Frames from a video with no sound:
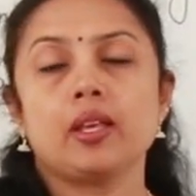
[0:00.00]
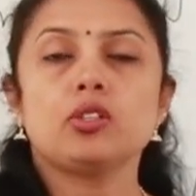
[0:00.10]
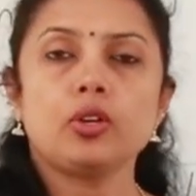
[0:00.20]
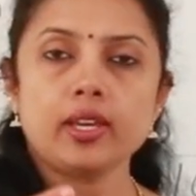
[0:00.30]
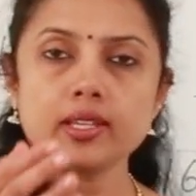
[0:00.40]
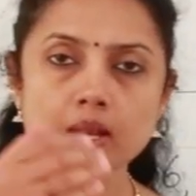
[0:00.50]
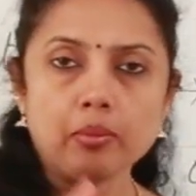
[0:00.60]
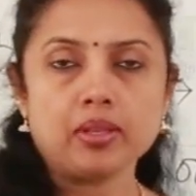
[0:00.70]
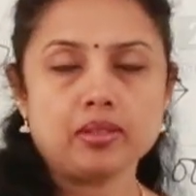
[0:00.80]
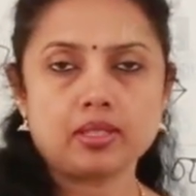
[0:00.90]
So he
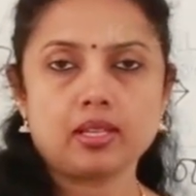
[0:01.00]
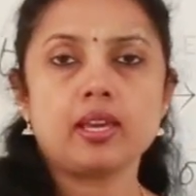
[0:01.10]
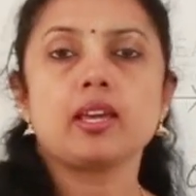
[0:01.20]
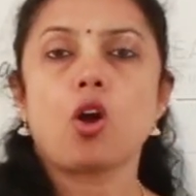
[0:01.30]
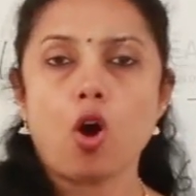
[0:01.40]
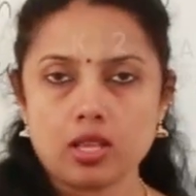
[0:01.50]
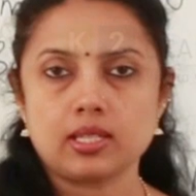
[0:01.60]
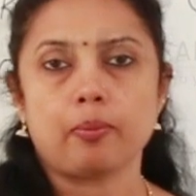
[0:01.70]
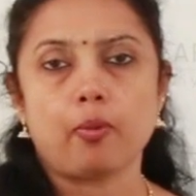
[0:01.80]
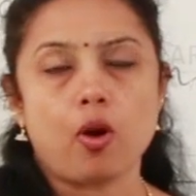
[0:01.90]
summons, he calls
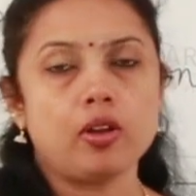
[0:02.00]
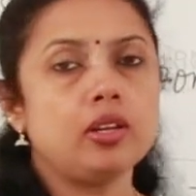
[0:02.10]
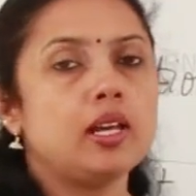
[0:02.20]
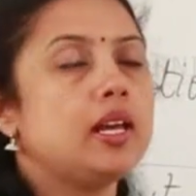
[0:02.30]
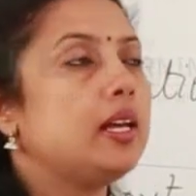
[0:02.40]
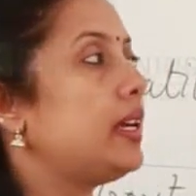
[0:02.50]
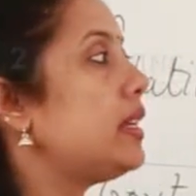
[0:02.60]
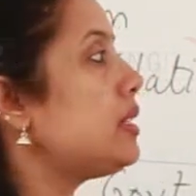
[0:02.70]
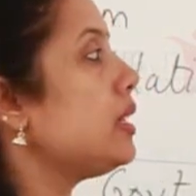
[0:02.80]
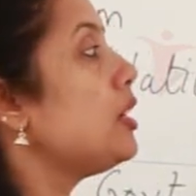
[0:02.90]
upon
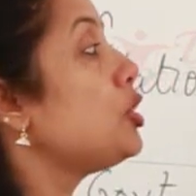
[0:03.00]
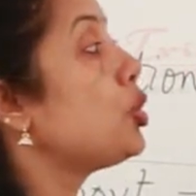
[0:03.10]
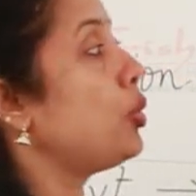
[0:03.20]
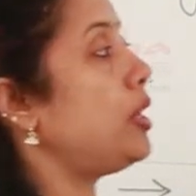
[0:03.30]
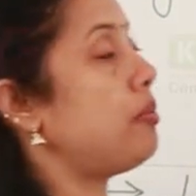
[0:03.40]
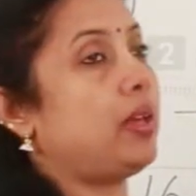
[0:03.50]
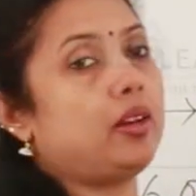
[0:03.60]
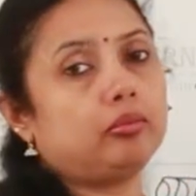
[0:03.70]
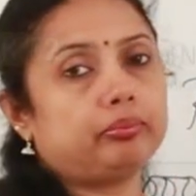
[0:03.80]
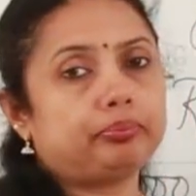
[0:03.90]
his jurymen